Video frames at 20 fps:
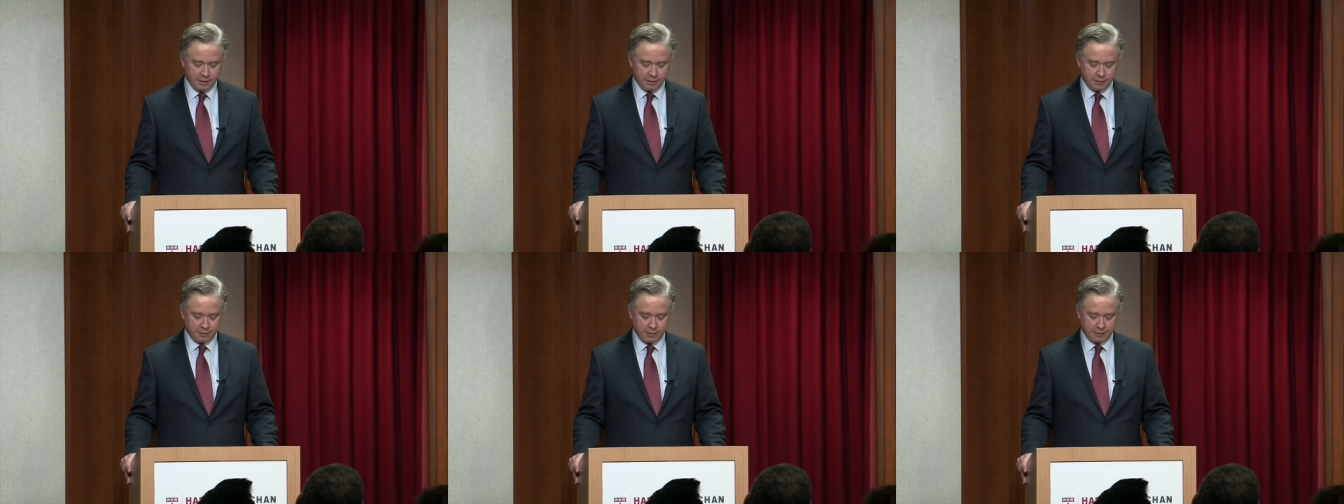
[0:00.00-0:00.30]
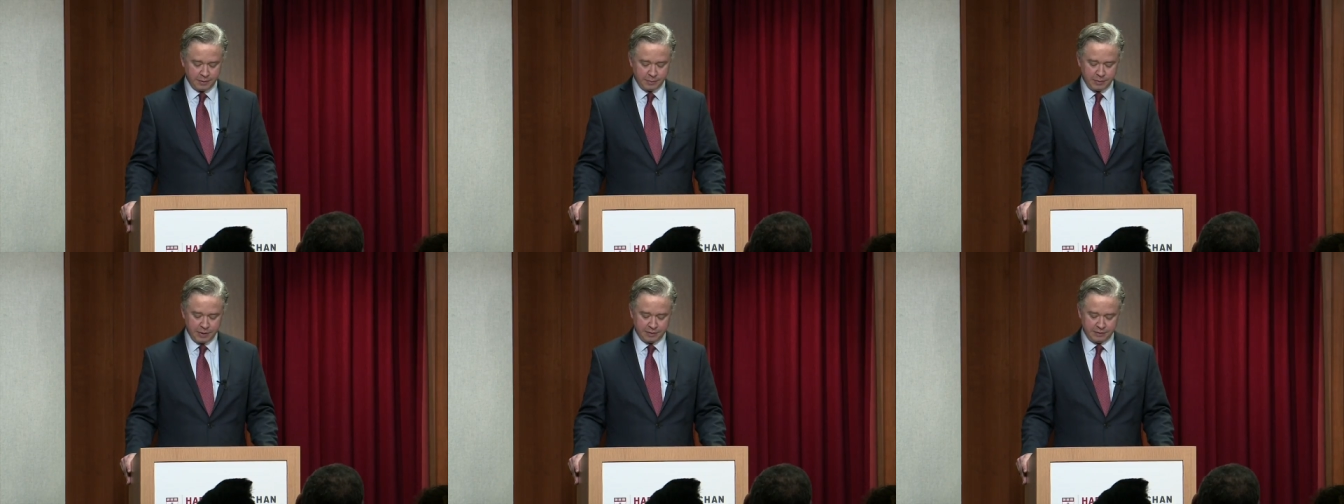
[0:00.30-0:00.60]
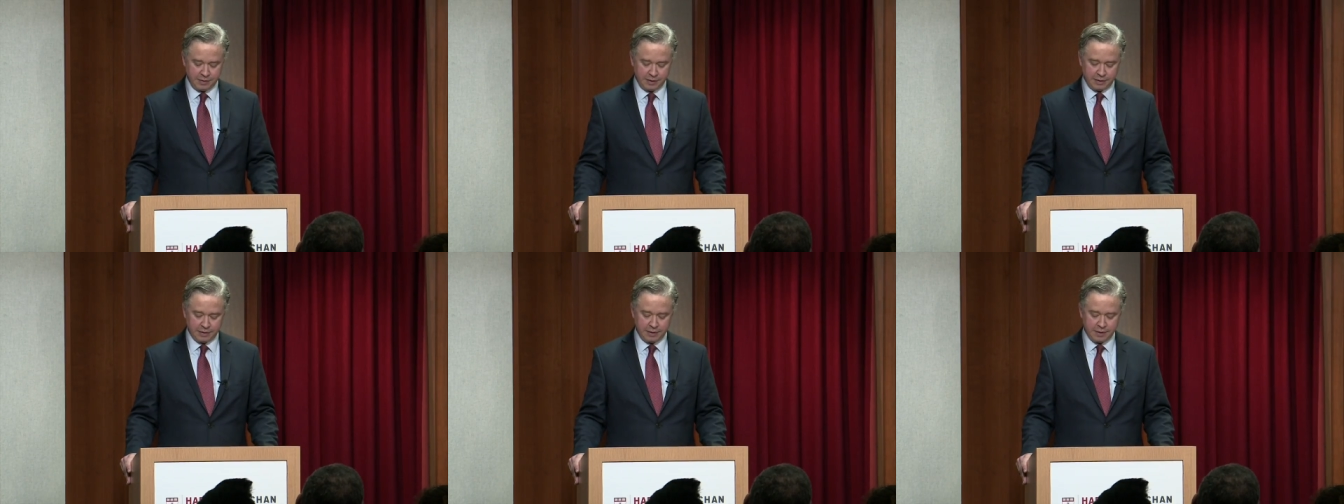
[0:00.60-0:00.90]
serving
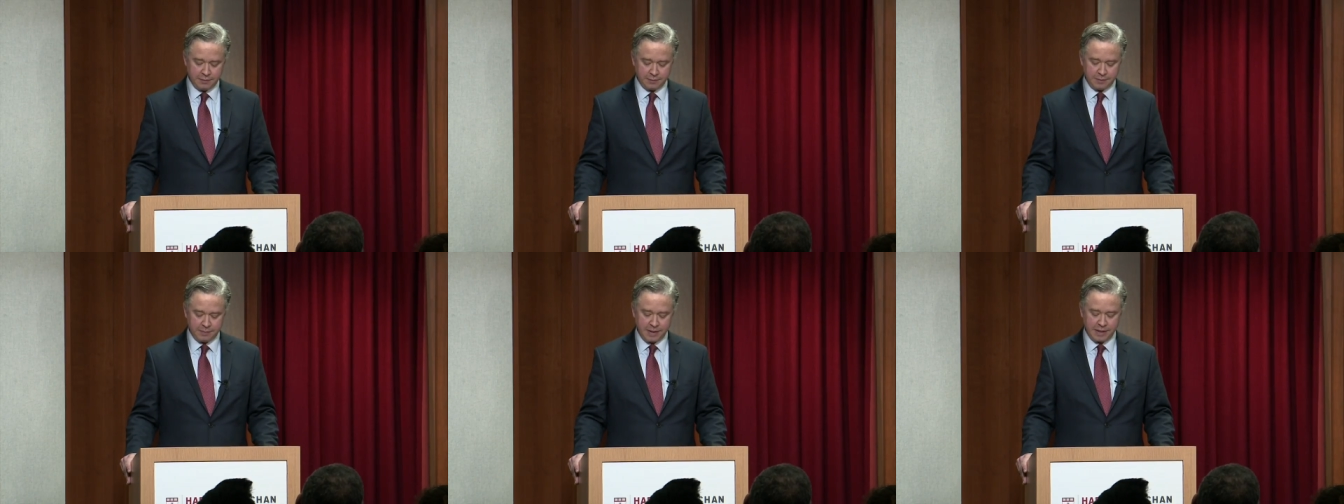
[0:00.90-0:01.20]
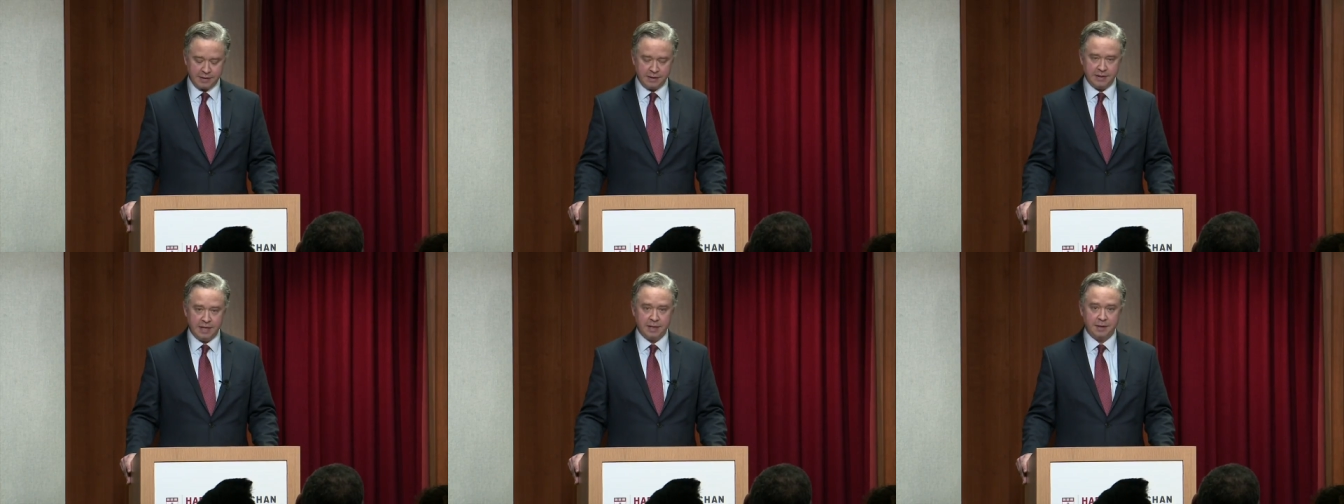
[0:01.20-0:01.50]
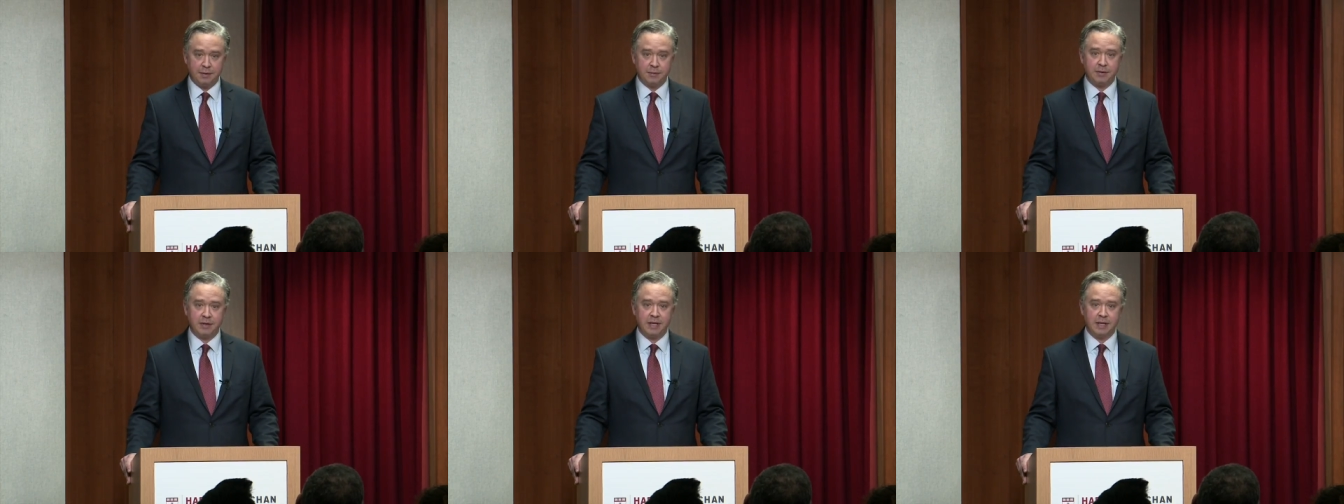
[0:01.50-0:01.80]
President Clinton from
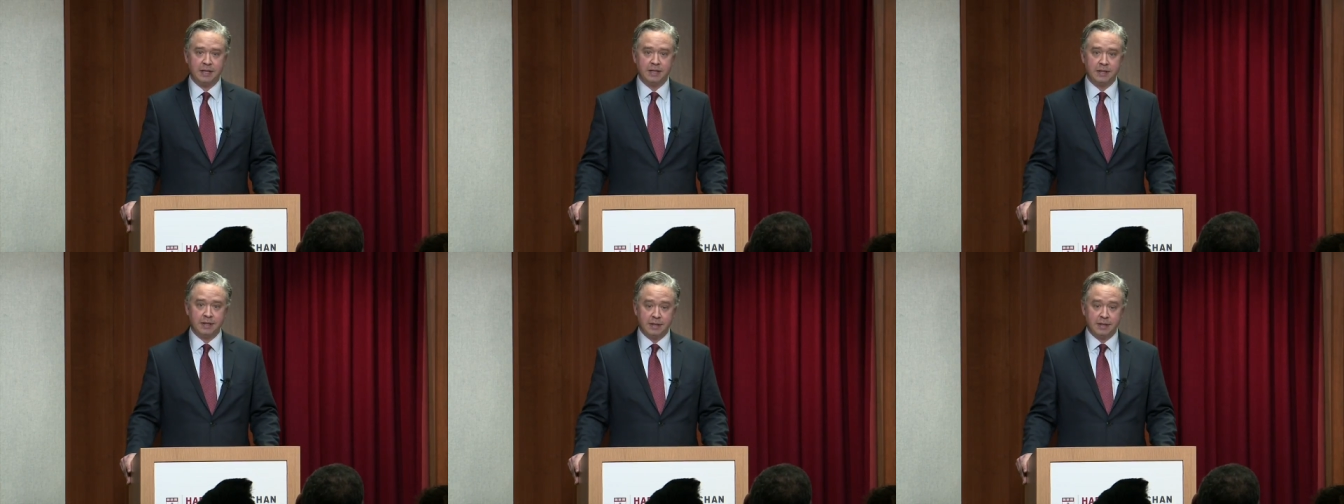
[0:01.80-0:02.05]
1993